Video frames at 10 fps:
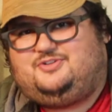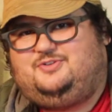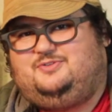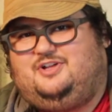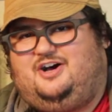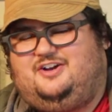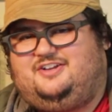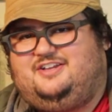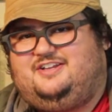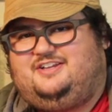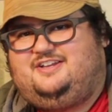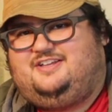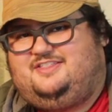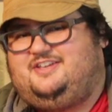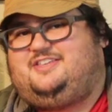too long,
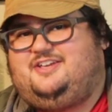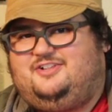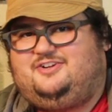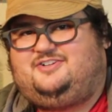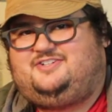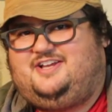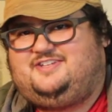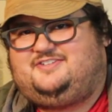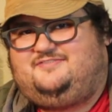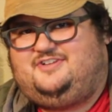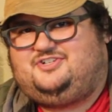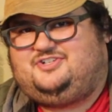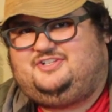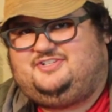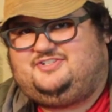the killer does
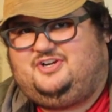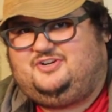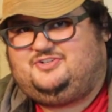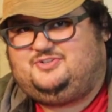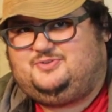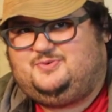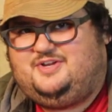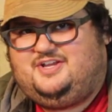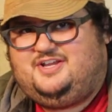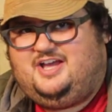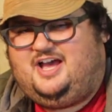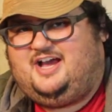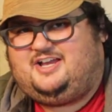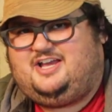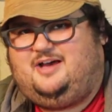eventually start to
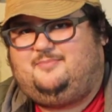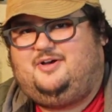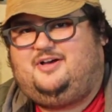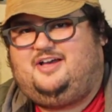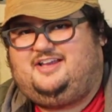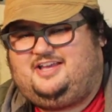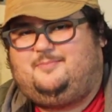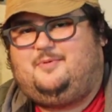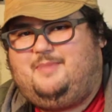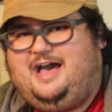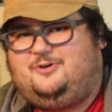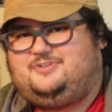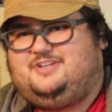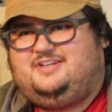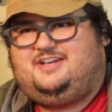uh, come uh, come
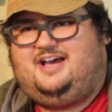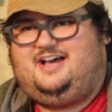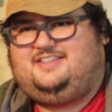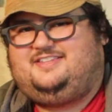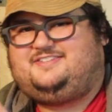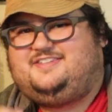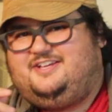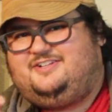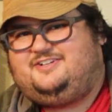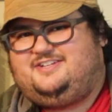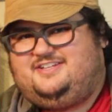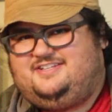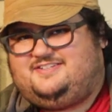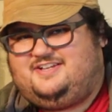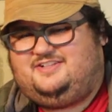about. Uh, this killer
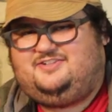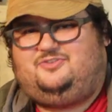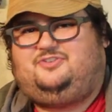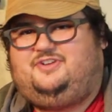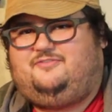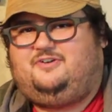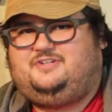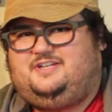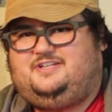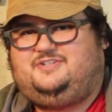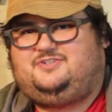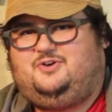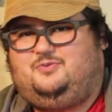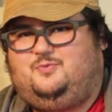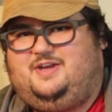is a little different in his
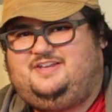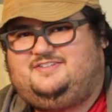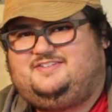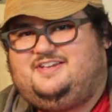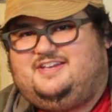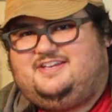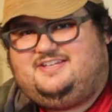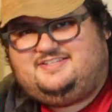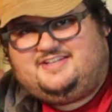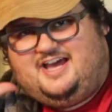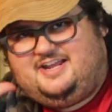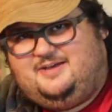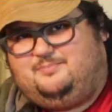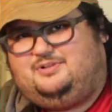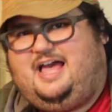own ways. He's got
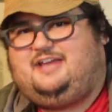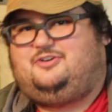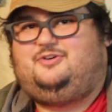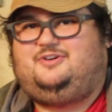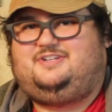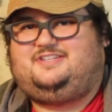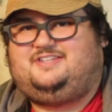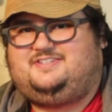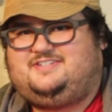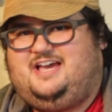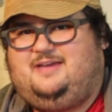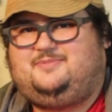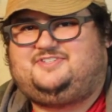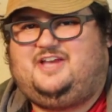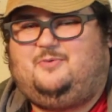a black hoodie this time.
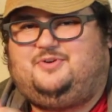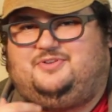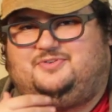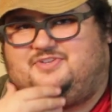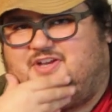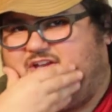He's got one of those